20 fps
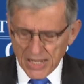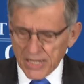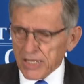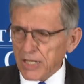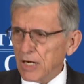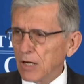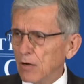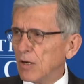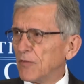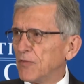
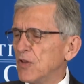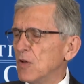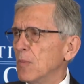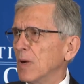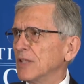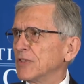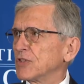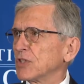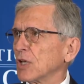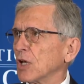You know, a few
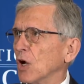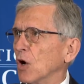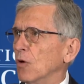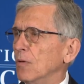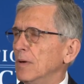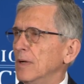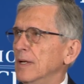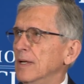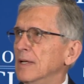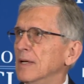months ago,
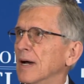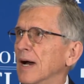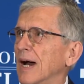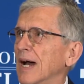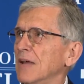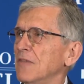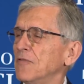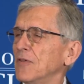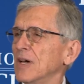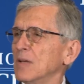
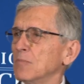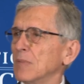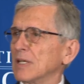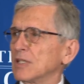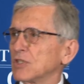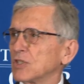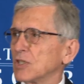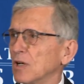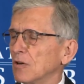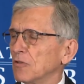I found
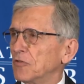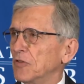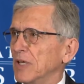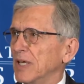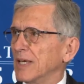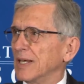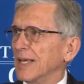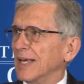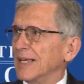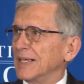myself
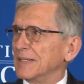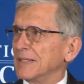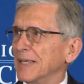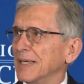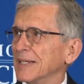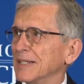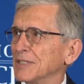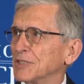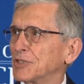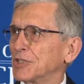in
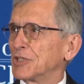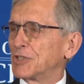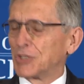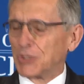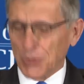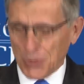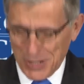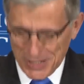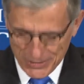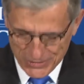a
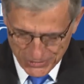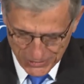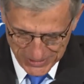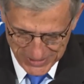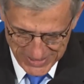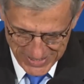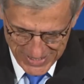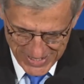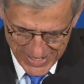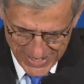
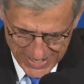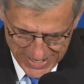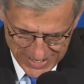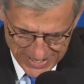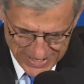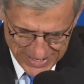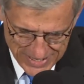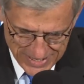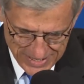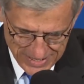situation
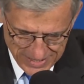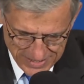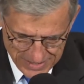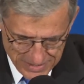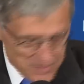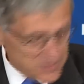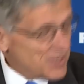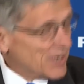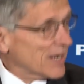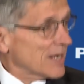
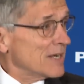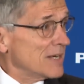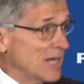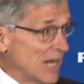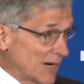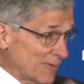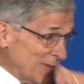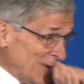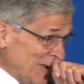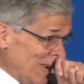that I
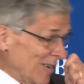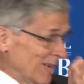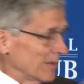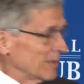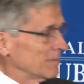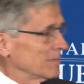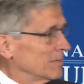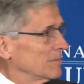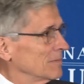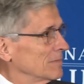never
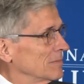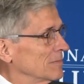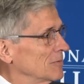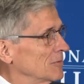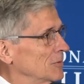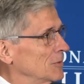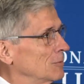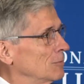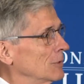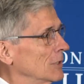
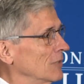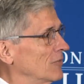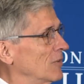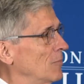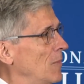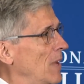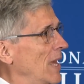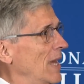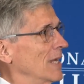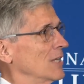would have
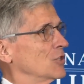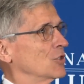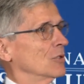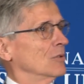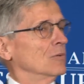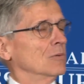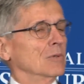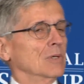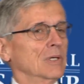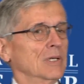
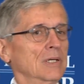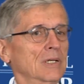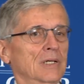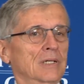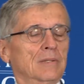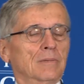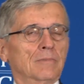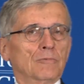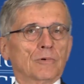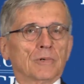imagined
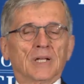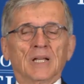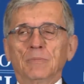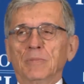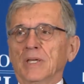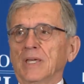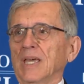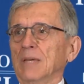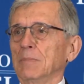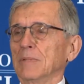when I
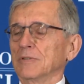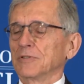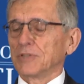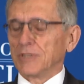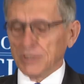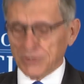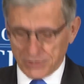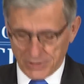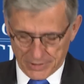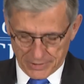became
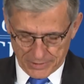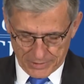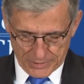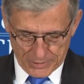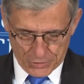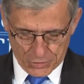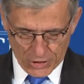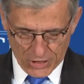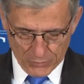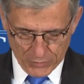FCC
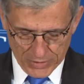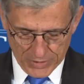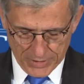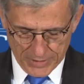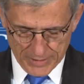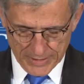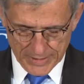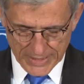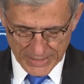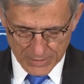chairman.
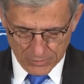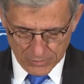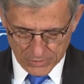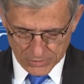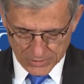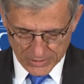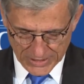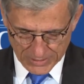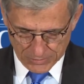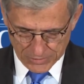I
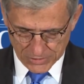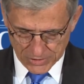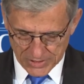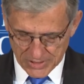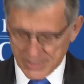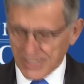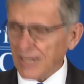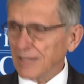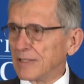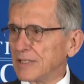was
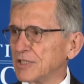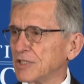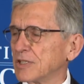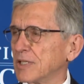in Dallas,